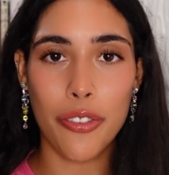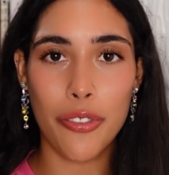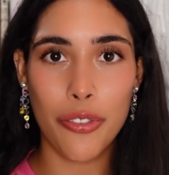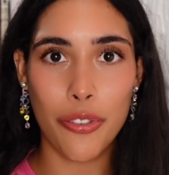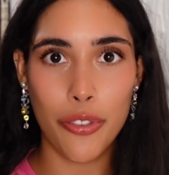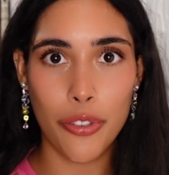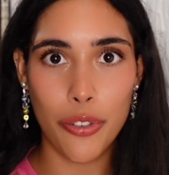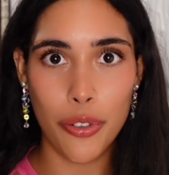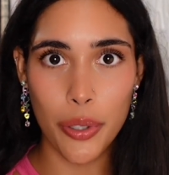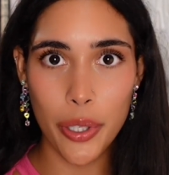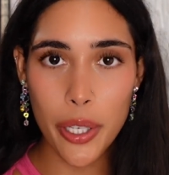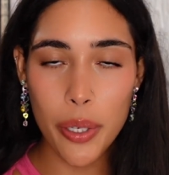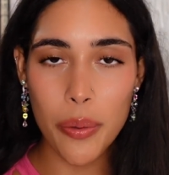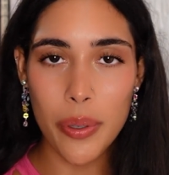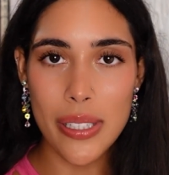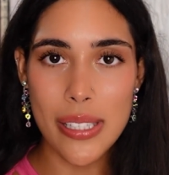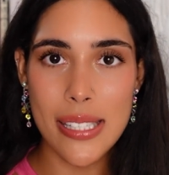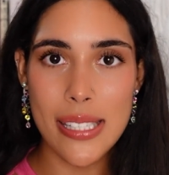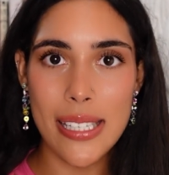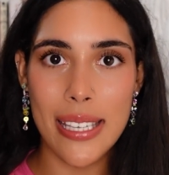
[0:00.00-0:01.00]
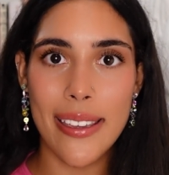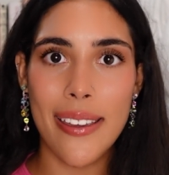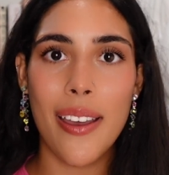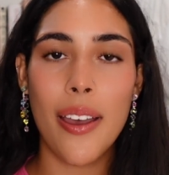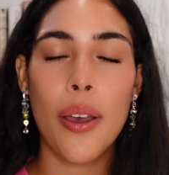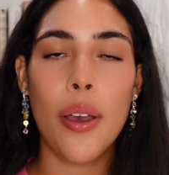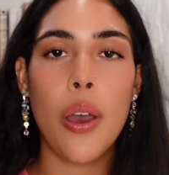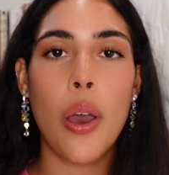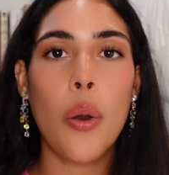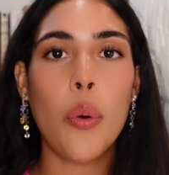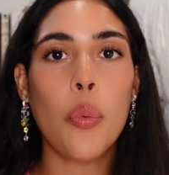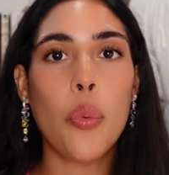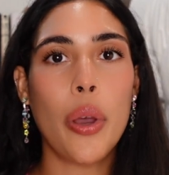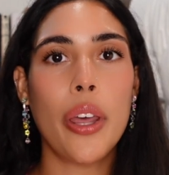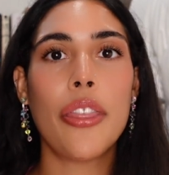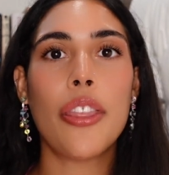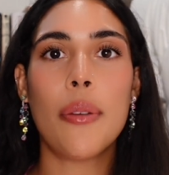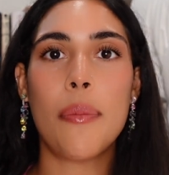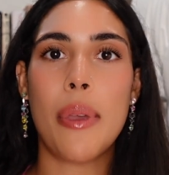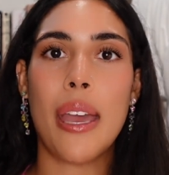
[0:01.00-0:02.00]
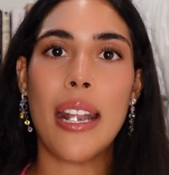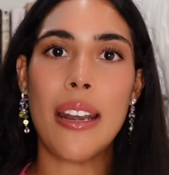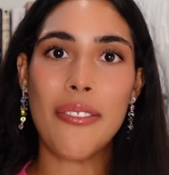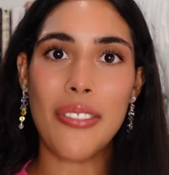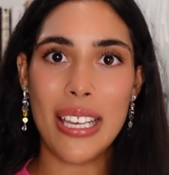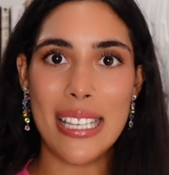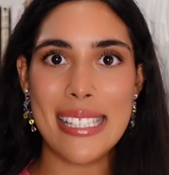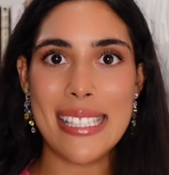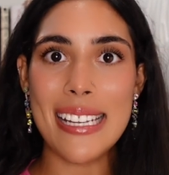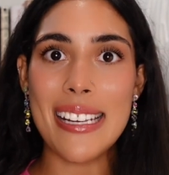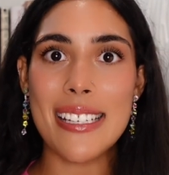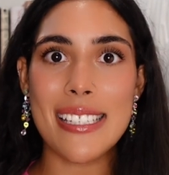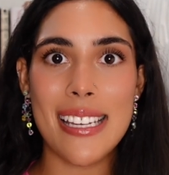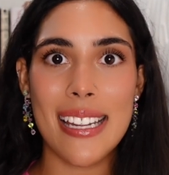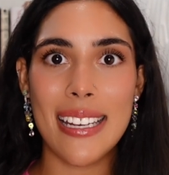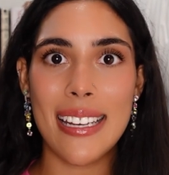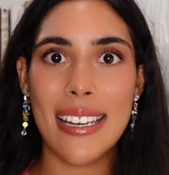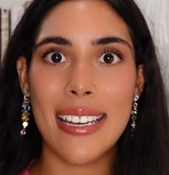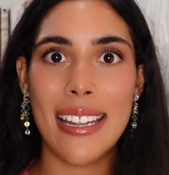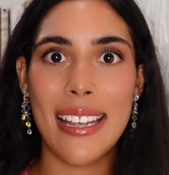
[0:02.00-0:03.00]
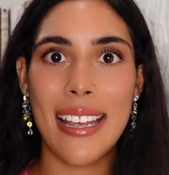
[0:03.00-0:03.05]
frequency with the manifestation.